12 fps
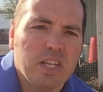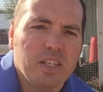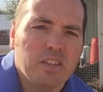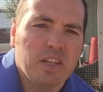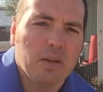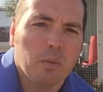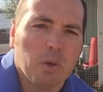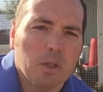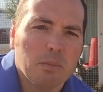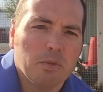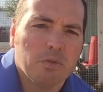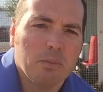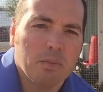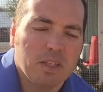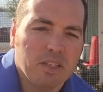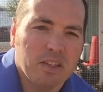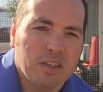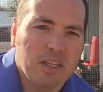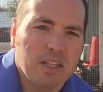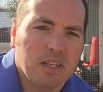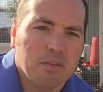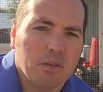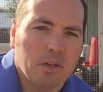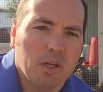Chickens get worms from things that they eat
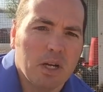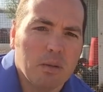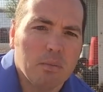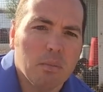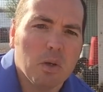off the ground.